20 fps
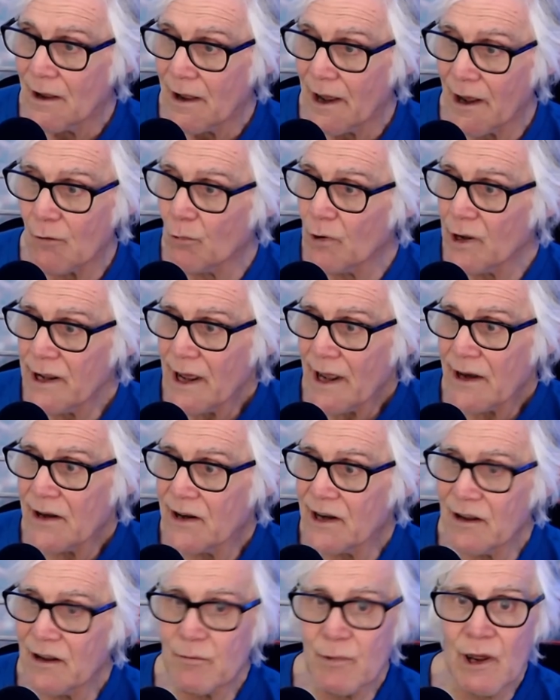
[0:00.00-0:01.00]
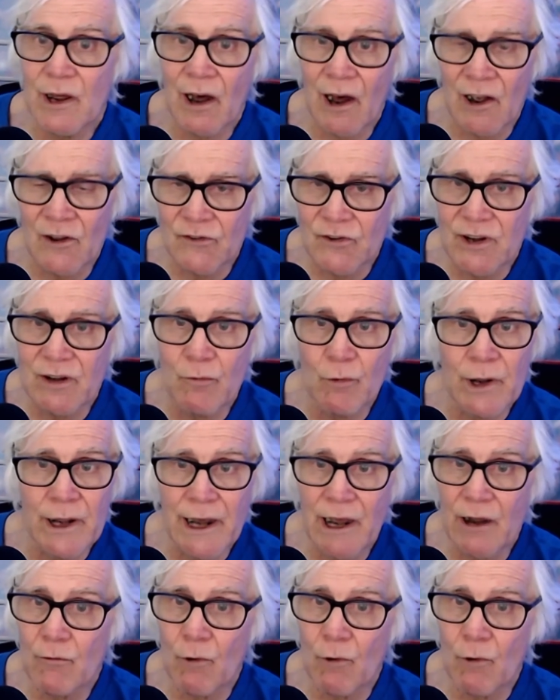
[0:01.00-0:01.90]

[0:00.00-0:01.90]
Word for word: And we had DiBiase, we